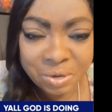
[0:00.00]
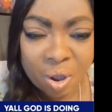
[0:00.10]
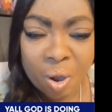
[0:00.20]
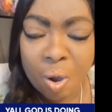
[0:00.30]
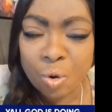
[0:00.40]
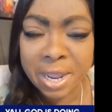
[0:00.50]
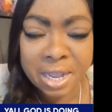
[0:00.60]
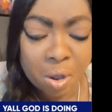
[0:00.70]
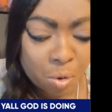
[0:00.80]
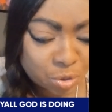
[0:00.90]
Holy
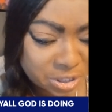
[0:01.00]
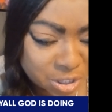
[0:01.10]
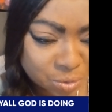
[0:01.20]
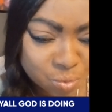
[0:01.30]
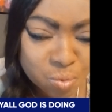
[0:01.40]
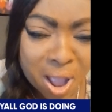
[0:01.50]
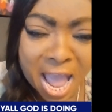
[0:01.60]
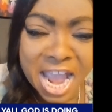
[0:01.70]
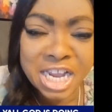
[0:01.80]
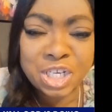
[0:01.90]
Ghost is
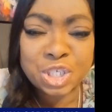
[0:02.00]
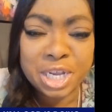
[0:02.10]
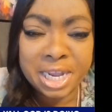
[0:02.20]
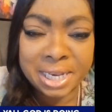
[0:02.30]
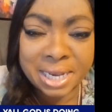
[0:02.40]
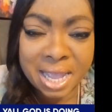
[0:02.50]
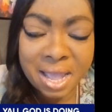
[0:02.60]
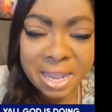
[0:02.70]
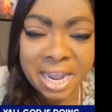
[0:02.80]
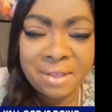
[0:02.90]
rising
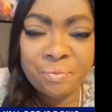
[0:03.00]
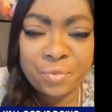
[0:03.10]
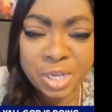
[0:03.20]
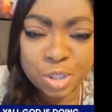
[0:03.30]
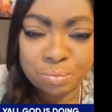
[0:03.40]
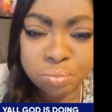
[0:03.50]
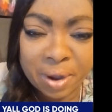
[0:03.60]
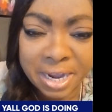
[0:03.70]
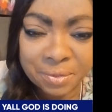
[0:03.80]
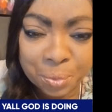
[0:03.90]
in this
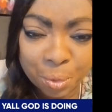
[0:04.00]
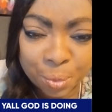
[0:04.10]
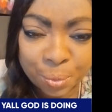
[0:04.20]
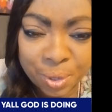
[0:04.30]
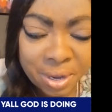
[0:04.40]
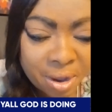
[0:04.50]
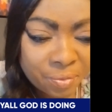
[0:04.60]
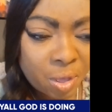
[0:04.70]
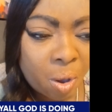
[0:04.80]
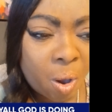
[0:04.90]
breakthrough.
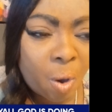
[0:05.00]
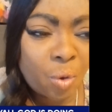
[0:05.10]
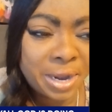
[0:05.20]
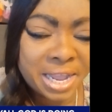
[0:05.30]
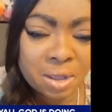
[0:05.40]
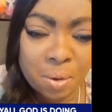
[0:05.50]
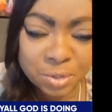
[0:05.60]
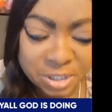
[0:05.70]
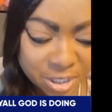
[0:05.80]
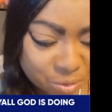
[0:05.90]
The Holy
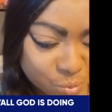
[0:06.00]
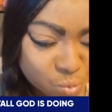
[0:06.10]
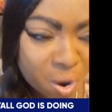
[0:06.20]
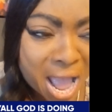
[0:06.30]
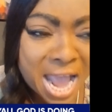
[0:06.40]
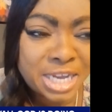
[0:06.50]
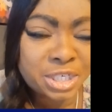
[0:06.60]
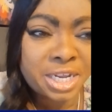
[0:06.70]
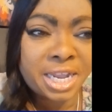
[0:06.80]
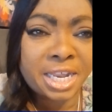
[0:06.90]
Ghost is
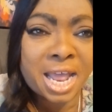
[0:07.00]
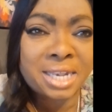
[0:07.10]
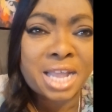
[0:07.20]
rising in